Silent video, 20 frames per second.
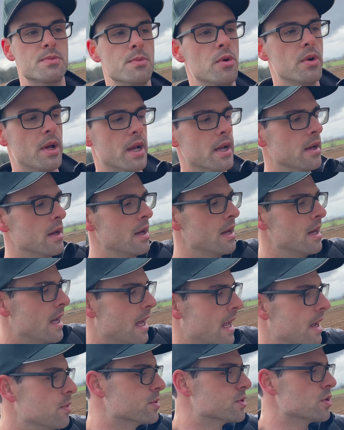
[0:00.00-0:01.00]
morning,
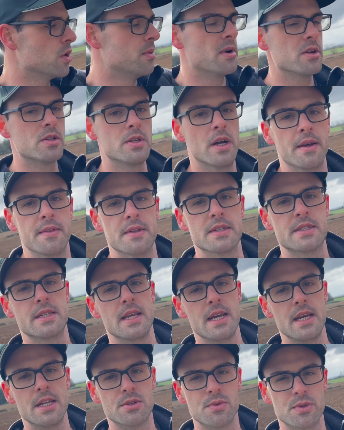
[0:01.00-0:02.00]
it was almost like the
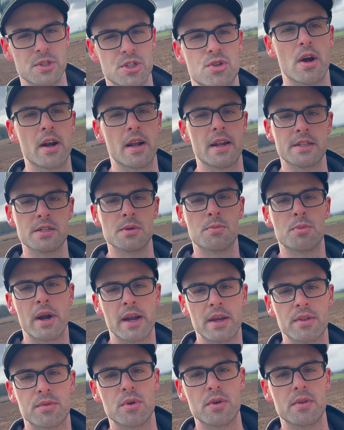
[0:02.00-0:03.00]
seeds were struggling to break
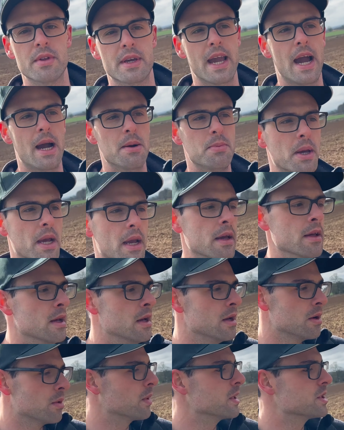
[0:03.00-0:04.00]
through the capping,
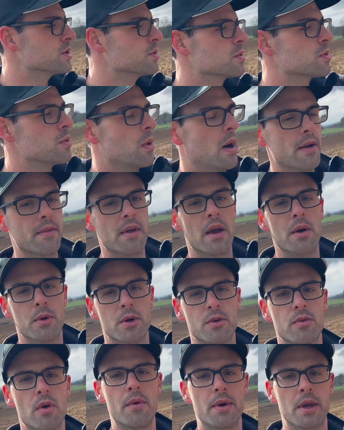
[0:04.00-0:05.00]
which was why they were
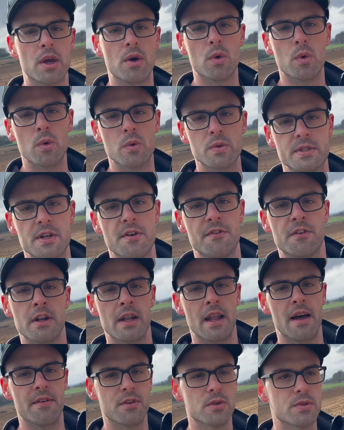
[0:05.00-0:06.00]
growing at all different
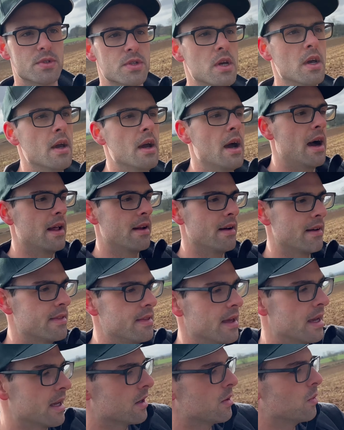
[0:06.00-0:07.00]
levels. And I
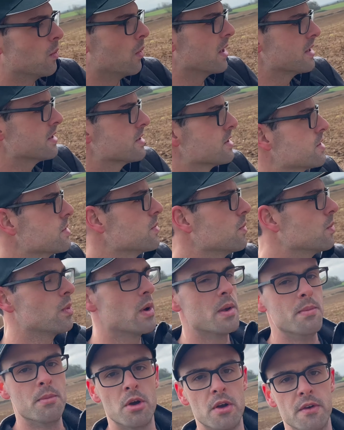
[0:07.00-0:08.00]
think once
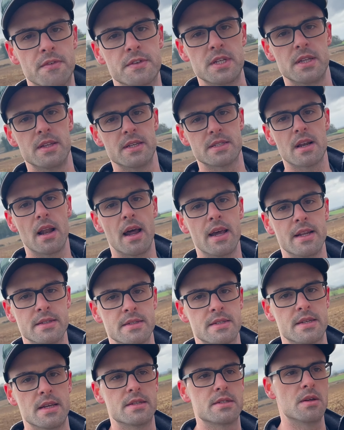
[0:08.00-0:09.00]
we move to this Claydon
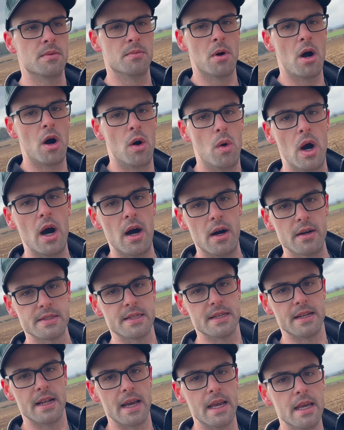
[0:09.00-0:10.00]
system
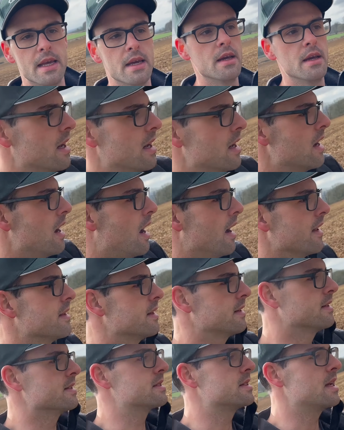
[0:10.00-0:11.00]
wholeheartedly, I think
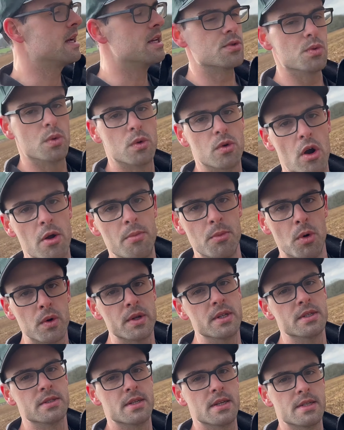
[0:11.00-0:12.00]
the seeds will grow more
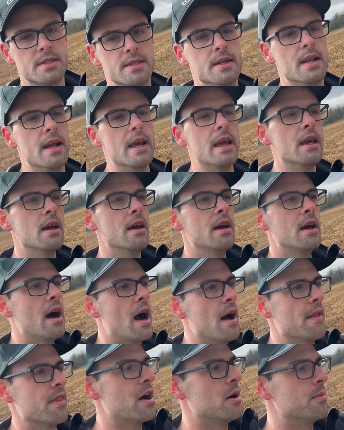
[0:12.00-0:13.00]
consistently
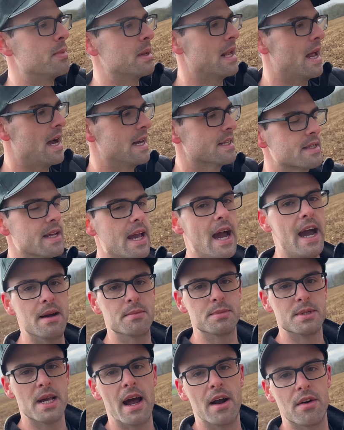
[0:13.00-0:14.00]
and there'll be less capped
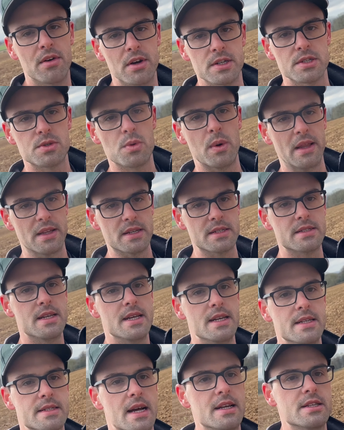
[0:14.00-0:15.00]
areas where the
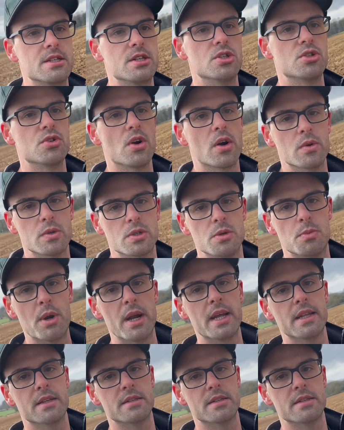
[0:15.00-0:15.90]
seeds actually struggle to break the